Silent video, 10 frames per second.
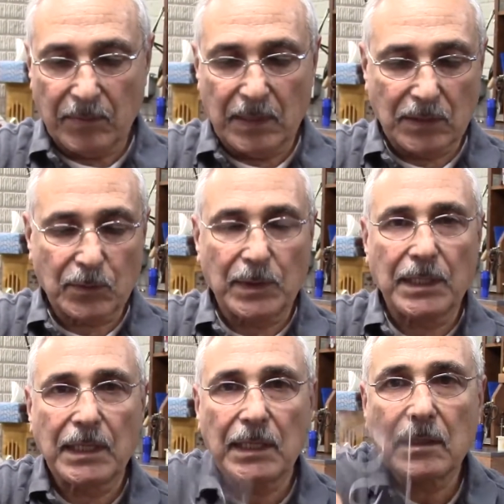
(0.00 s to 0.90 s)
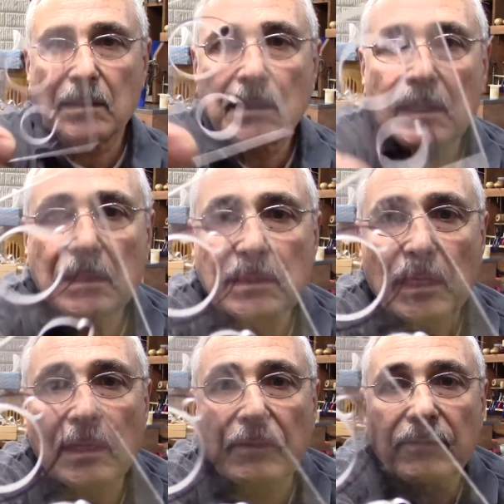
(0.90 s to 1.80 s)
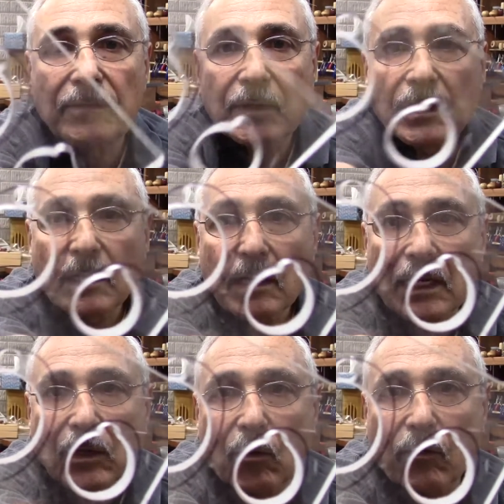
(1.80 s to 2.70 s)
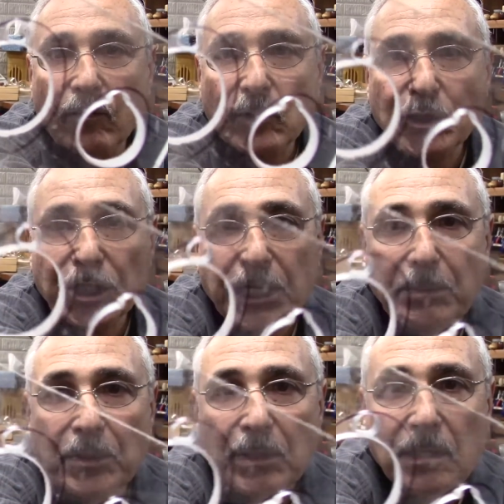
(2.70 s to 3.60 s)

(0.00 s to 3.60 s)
This one here, it's kind of like oval shape,